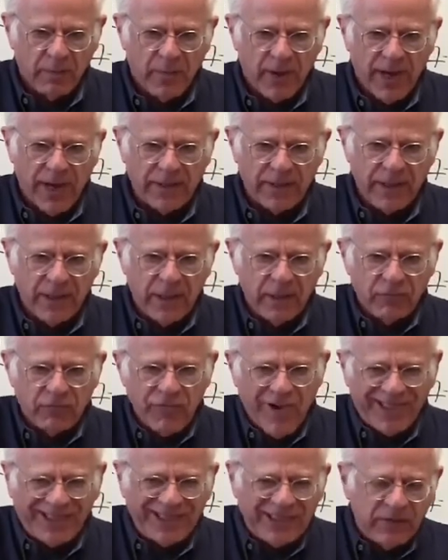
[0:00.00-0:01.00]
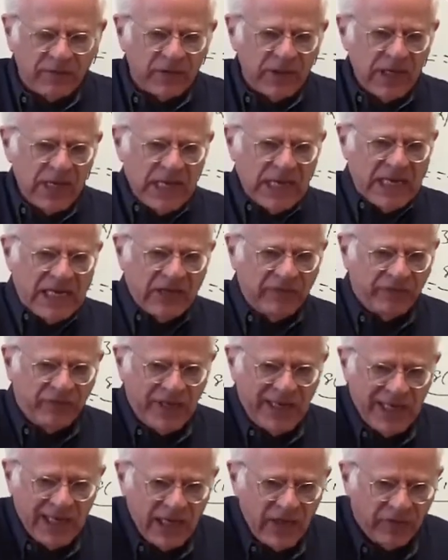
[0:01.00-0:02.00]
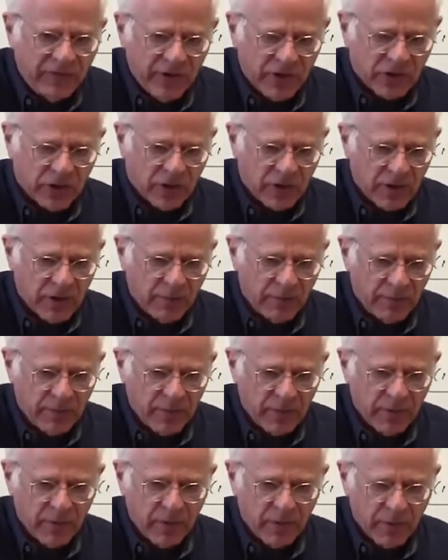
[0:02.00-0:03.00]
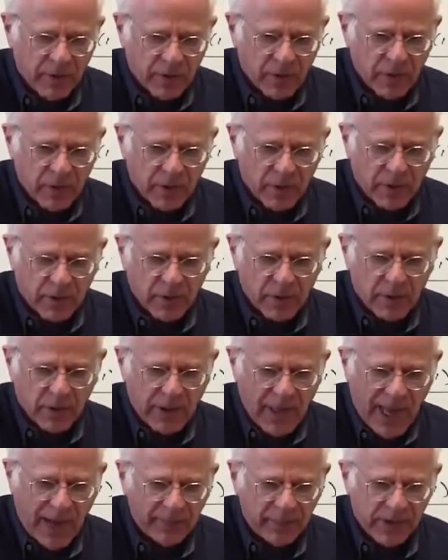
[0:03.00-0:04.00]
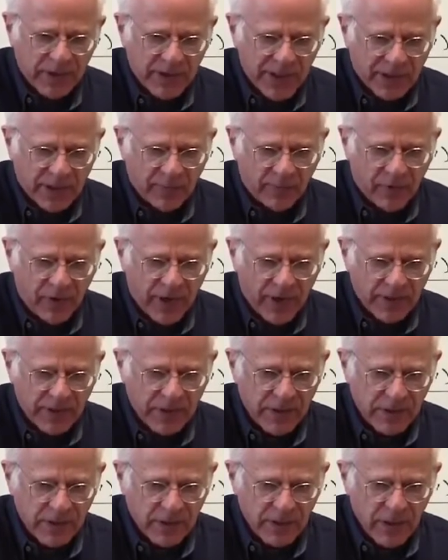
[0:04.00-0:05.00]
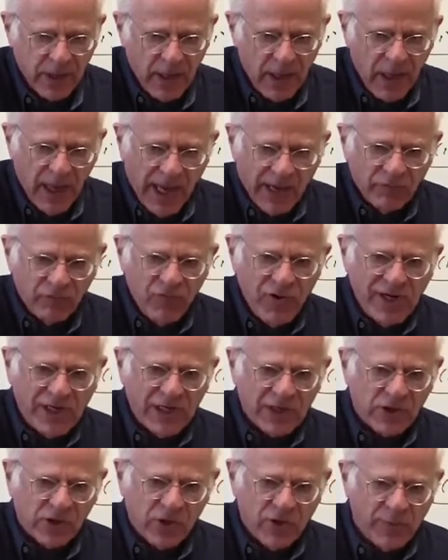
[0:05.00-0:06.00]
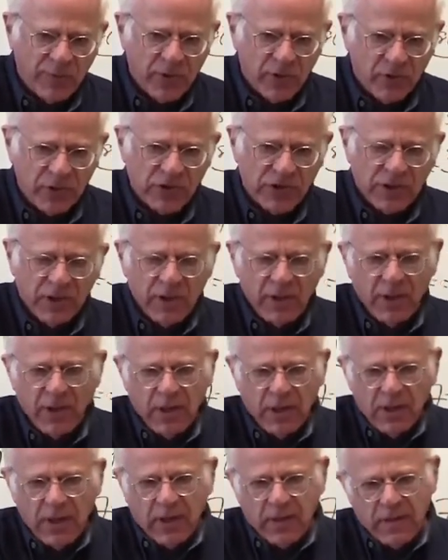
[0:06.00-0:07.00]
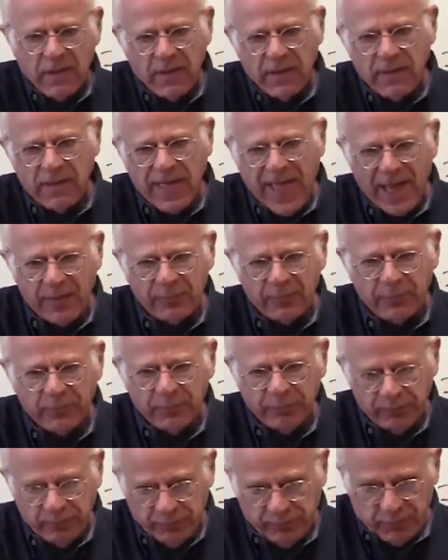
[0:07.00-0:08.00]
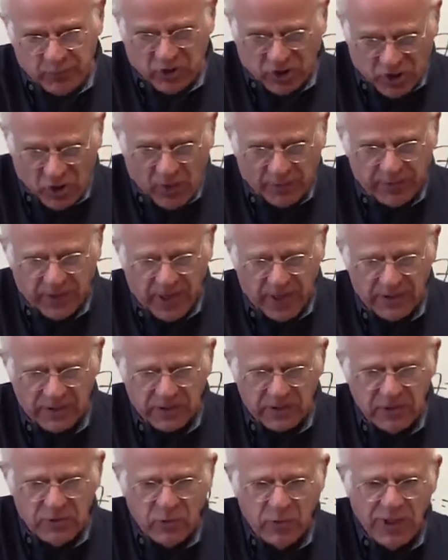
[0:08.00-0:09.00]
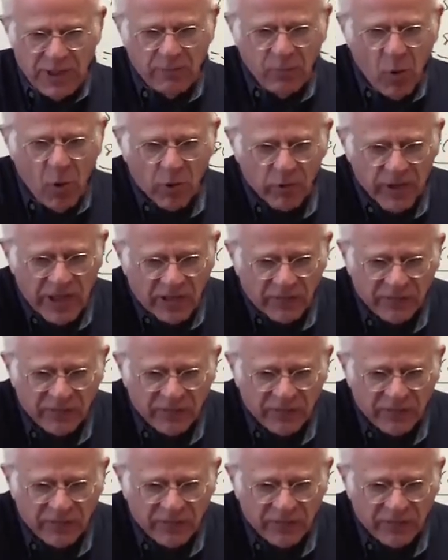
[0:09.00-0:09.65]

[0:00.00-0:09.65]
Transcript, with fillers: by the relatively ineff inefficient com uh, uh, capitalist enterprises and redistributes that surplus to the more